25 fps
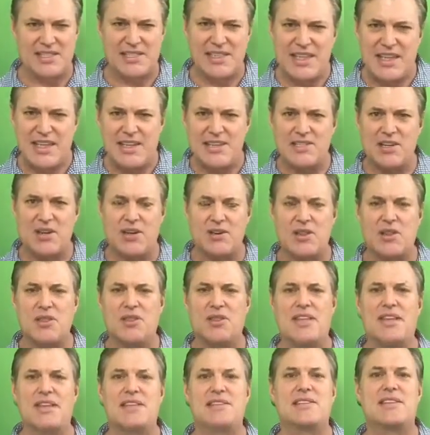These are the
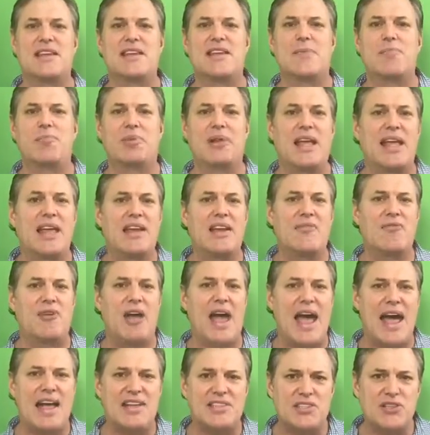things that a plaintiff
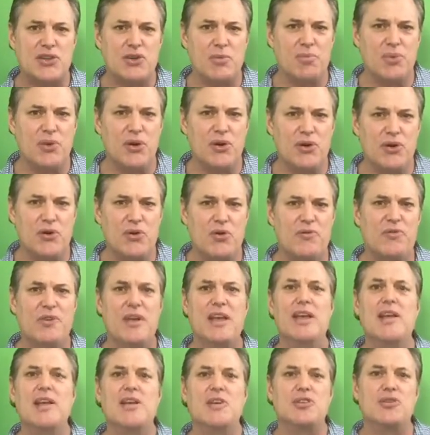has to prove
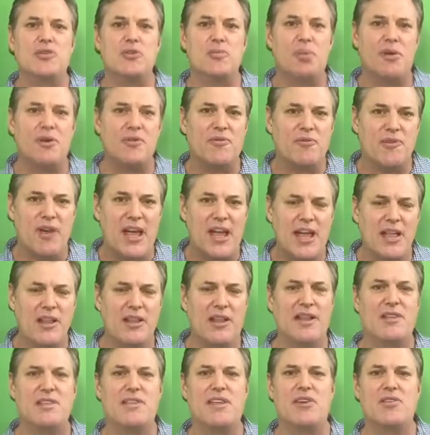to
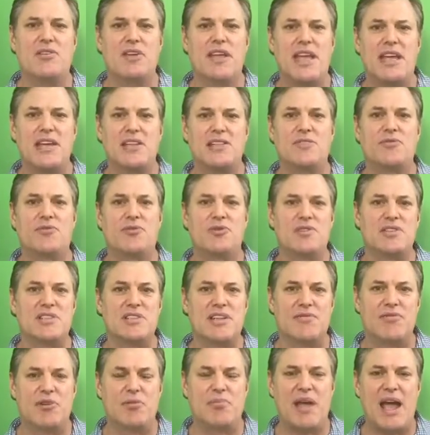prevail in their case for
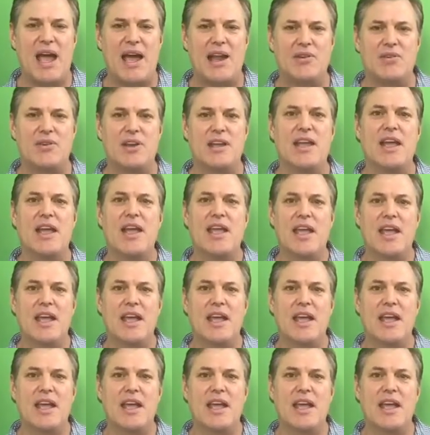civil battery,